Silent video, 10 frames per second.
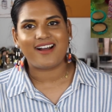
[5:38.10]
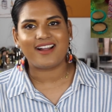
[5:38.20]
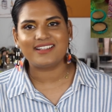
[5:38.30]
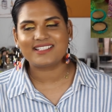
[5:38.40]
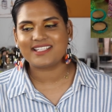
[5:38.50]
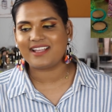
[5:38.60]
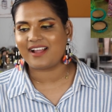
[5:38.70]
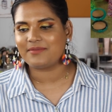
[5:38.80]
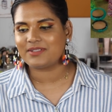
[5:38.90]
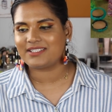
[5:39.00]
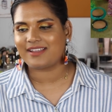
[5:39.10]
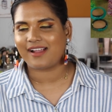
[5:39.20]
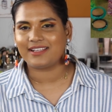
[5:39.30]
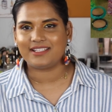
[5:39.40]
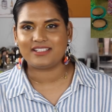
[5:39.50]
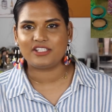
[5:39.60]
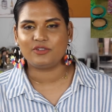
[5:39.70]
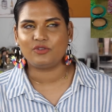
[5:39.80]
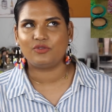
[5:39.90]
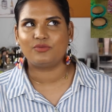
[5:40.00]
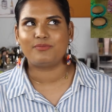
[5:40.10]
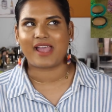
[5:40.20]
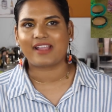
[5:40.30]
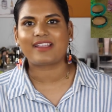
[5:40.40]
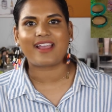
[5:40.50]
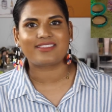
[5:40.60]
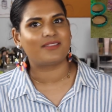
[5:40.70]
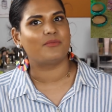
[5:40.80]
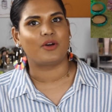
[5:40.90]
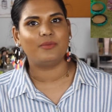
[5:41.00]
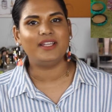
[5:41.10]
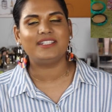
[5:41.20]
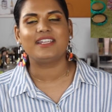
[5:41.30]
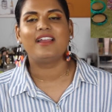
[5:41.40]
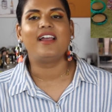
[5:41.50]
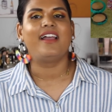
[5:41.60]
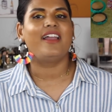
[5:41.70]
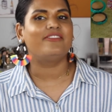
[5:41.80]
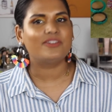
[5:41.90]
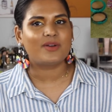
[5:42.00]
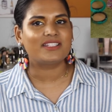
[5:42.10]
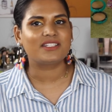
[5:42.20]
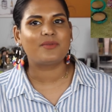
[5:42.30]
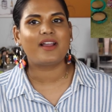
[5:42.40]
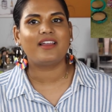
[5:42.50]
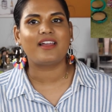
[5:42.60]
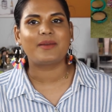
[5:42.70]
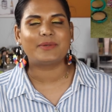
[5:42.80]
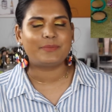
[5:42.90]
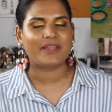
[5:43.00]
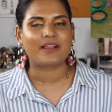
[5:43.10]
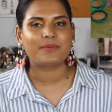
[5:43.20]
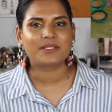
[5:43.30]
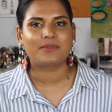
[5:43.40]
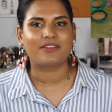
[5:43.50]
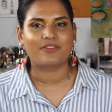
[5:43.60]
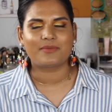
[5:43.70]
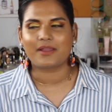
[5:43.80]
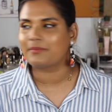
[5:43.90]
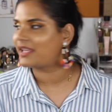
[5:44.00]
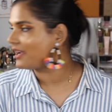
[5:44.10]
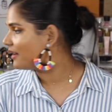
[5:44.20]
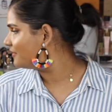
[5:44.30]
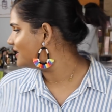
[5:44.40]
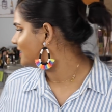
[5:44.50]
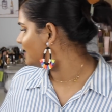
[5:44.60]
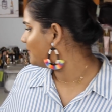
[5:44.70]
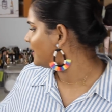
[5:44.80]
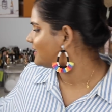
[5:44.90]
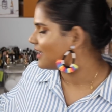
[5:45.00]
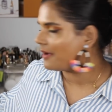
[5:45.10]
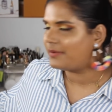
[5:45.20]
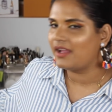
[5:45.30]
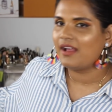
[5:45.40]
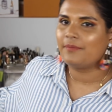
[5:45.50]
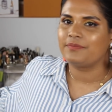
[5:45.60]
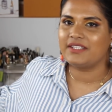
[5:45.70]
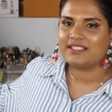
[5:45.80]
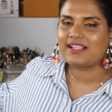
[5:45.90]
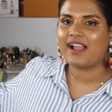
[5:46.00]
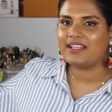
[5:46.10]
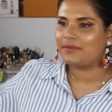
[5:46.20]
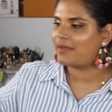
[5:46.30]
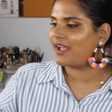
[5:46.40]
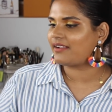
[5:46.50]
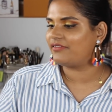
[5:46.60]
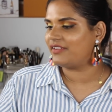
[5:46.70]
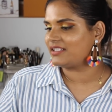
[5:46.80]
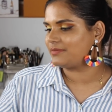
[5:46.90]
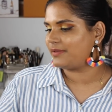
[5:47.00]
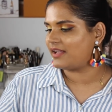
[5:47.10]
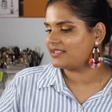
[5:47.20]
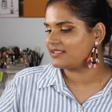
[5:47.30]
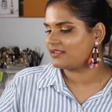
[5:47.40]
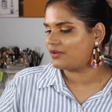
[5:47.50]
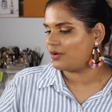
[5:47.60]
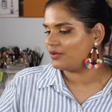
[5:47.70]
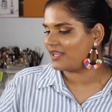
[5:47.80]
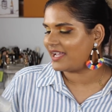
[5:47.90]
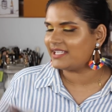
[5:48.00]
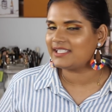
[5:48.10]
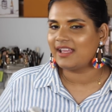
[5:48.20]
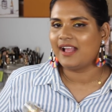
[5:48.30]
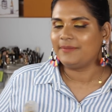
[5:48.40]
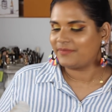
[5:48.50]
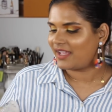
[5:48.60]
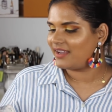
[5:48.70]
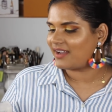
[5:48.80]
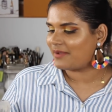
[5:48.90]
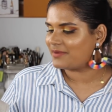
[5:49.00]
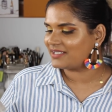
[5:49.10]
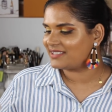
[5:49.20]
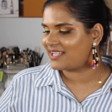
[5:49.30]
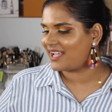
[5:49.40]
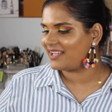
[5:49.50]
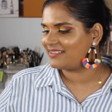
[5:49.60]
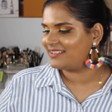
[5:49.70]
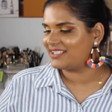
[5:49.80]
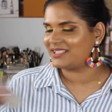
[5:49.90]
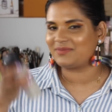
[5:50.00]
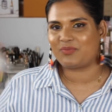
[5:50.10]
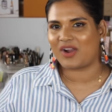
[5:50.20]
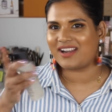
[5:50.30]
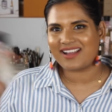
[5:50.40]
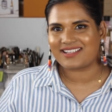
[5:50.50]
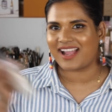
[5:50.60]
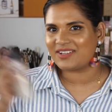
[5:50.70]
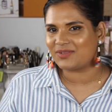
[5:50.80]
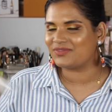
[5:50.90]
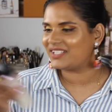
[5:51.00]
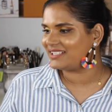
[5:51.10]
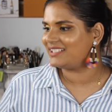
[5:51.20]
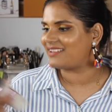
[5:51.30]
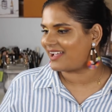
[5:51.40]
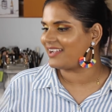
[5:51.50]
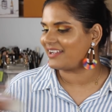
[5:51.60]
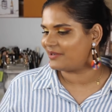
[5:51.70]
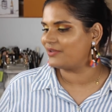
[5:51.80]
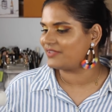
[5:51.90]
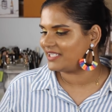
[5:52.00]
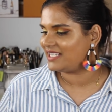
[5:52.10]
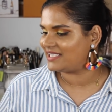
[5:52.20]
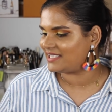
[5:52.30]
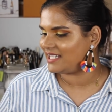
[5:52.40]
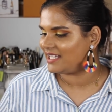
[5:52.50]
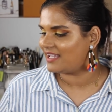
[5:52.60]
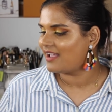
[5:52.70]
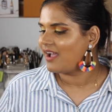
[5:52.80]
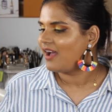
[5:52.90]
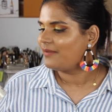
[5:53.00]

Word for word: honestly I'm just not into MAC at the moment. Every once in a while I will pick up something from them like I recently picked up this guy the MAC Fix Plus Gold Light and I must say, this product I don't really like. I don't really see